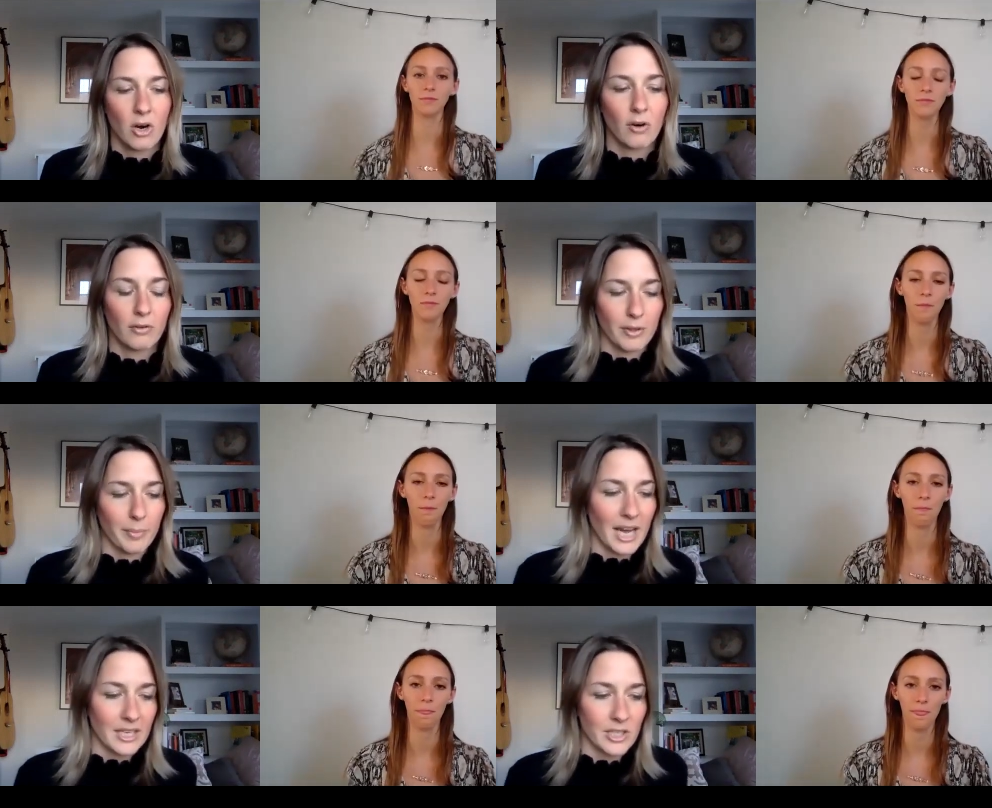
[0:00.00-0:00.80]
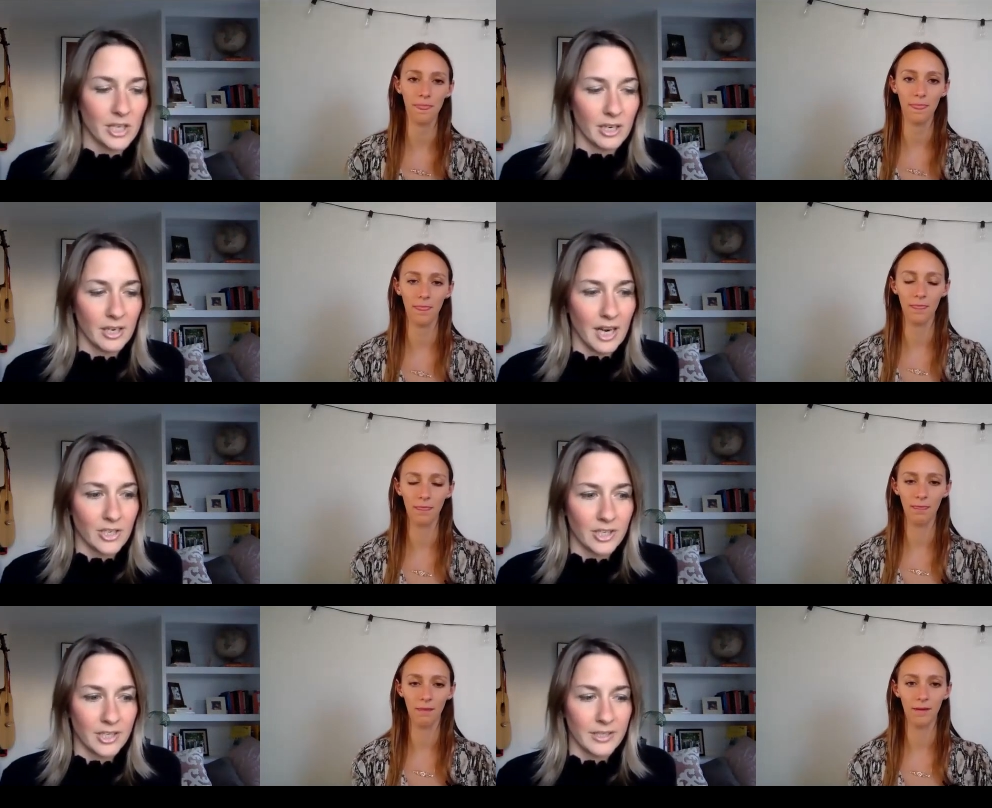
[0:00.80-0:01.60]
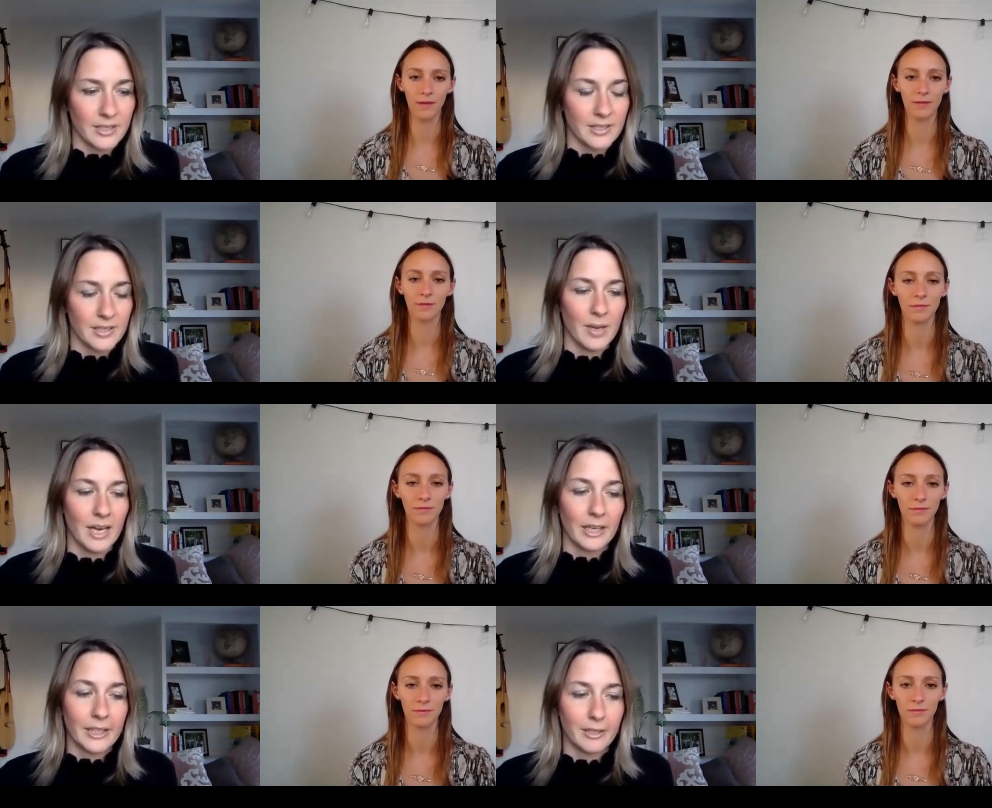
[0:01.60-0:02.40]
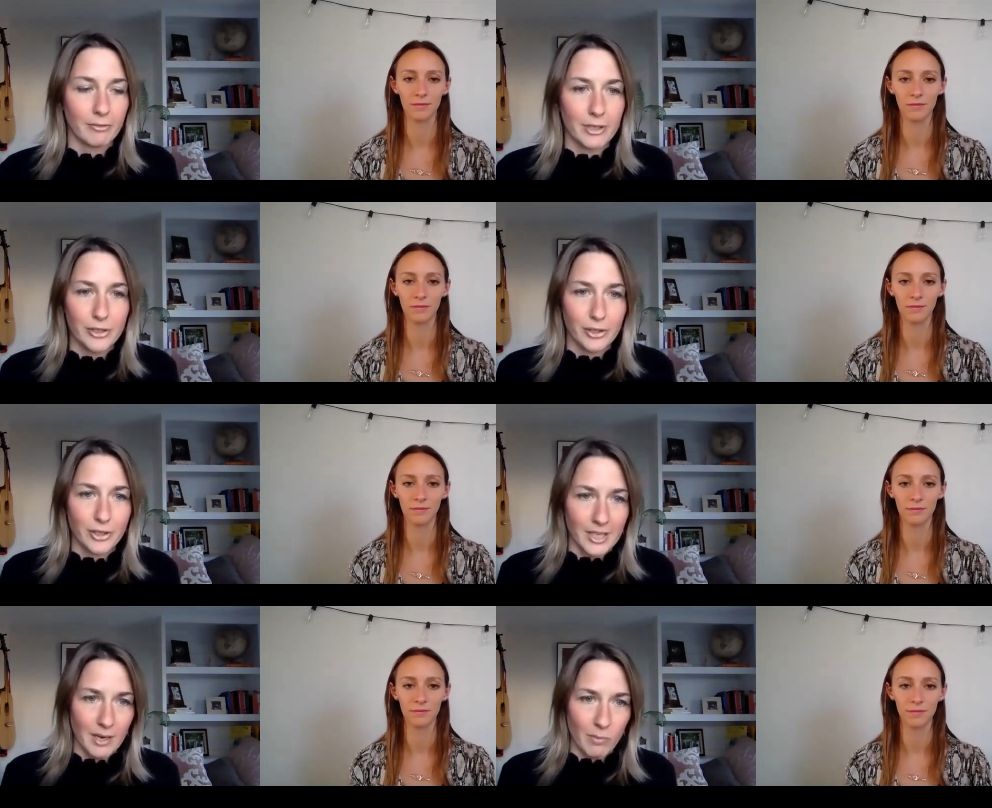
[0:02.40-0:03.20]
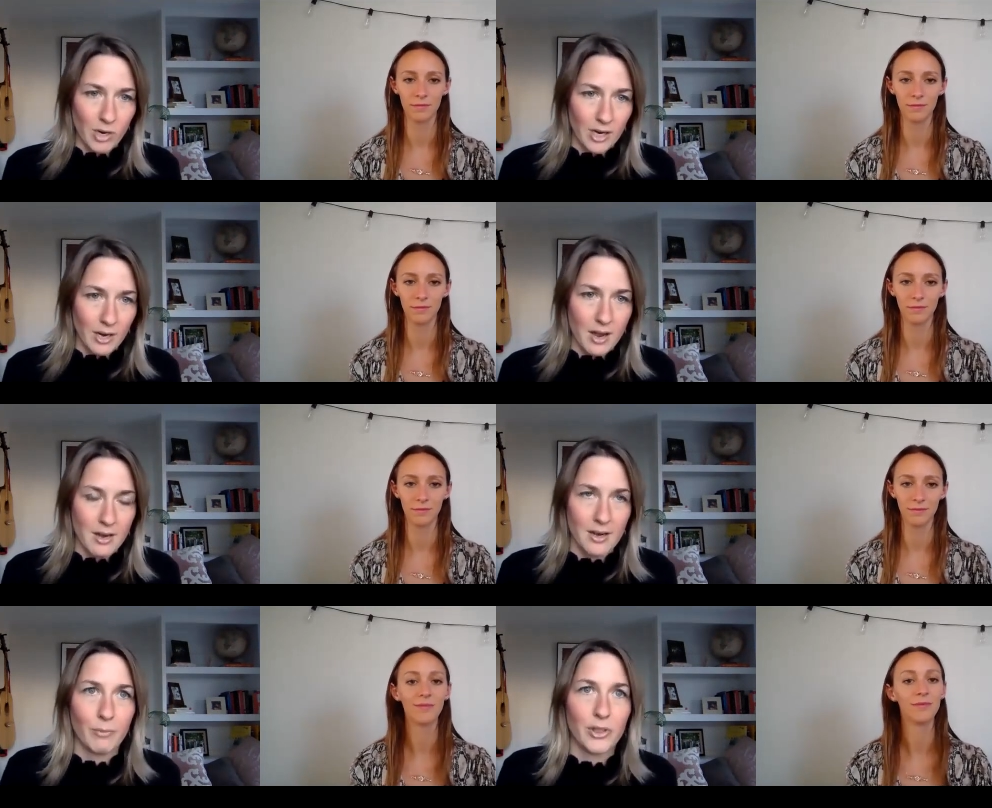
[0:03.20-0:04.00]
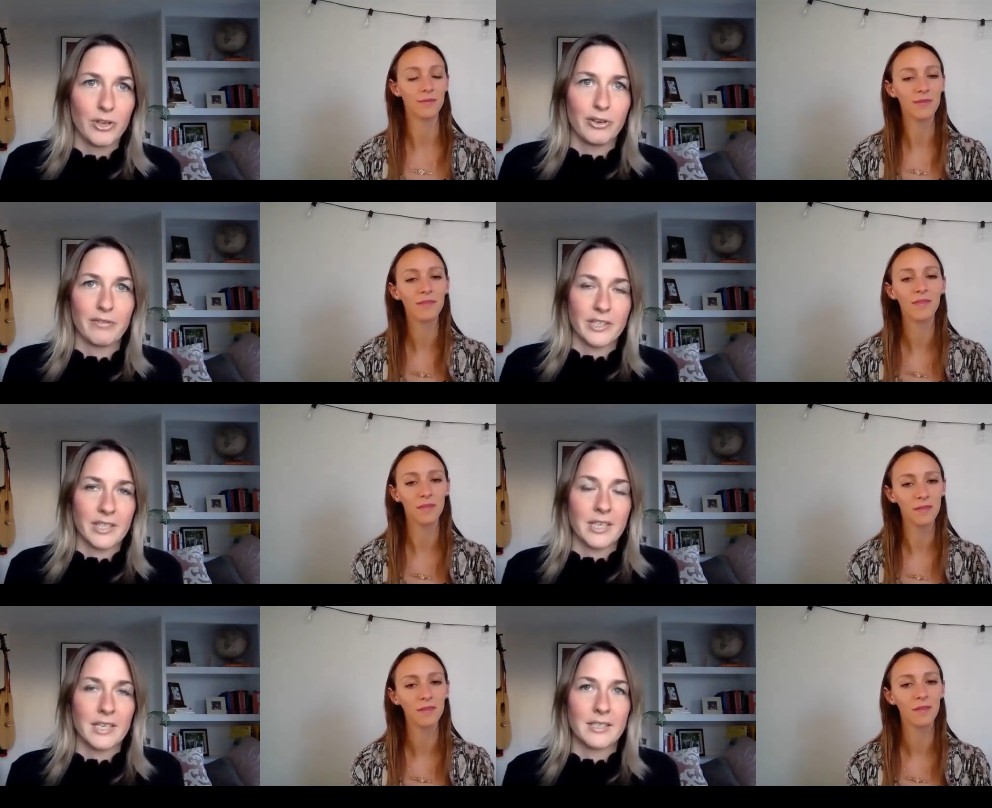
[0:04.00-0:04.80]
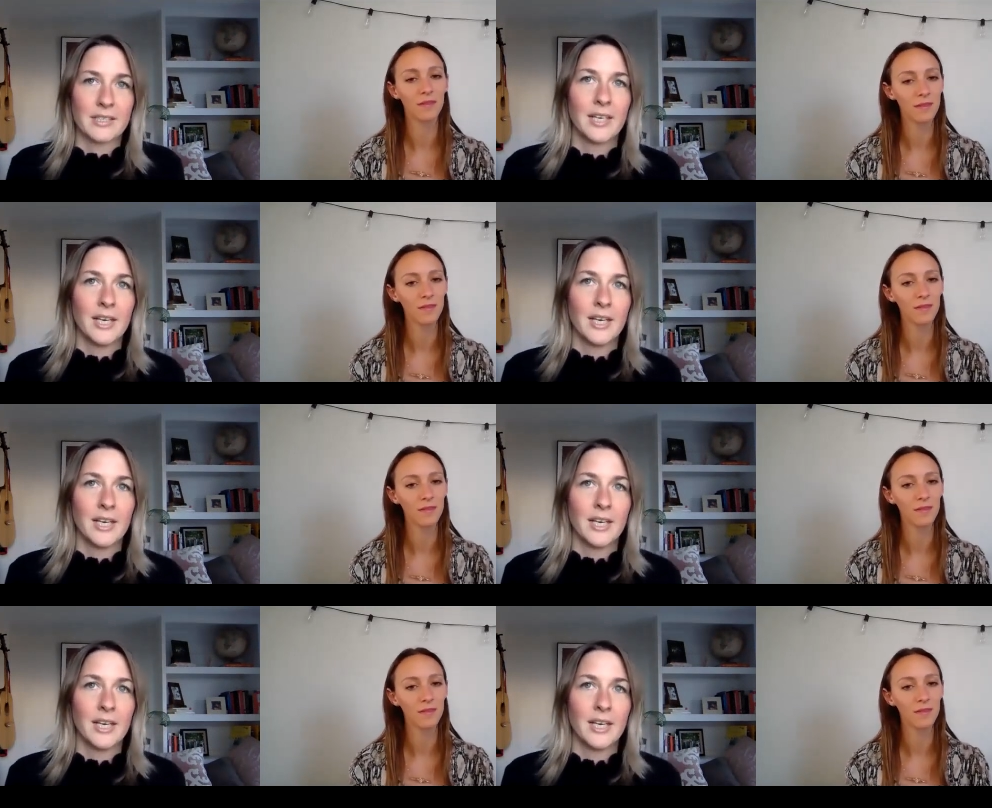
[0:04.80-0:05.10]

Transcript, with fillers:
Speaker 1: over the past year and actually is an area of research that I'm working on with the university is